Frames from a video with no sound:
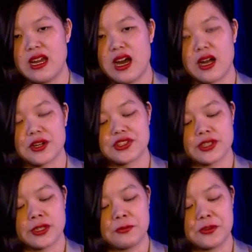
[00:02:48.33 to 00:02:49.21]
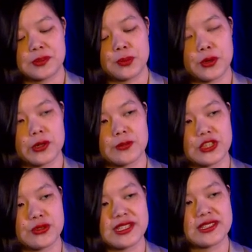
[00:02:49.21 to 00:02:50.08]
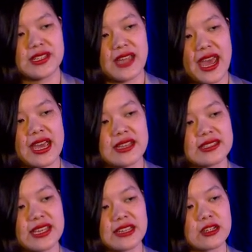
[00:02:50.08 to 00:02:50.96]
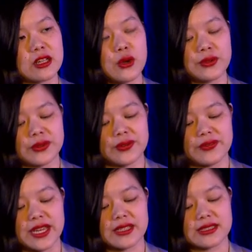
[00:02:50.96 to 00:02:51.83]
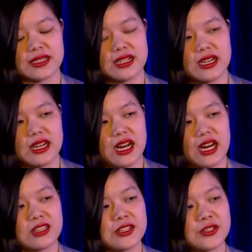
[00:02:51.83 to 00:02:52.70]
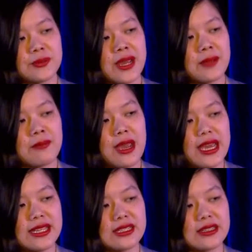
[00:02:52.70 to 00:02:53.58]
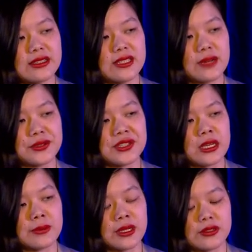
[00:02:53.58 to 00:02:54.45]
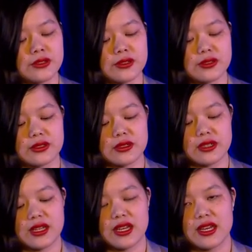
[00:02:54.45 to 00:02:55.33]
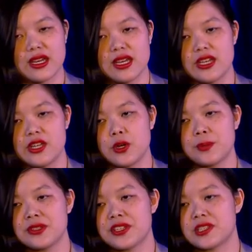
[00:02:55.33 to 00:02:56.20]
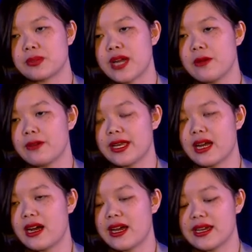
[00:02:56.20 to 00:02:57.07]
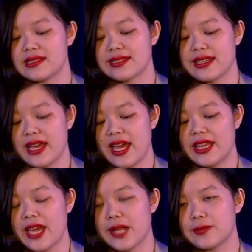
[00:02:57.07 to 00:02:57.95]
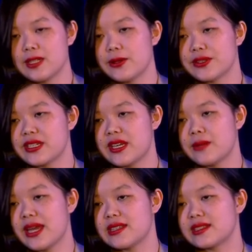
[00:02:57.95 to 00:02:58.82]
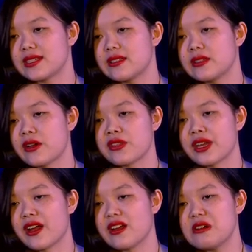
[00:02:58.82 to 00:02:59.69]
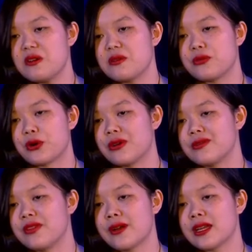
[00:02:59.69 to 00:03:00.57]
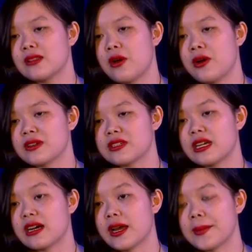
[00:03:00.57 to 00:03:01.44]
Our son was born with twisted hands and cloven feet, a little man made in the devil's image. He opened his bright, wet eyes, and Henry looked at him and said nothing for a very long time.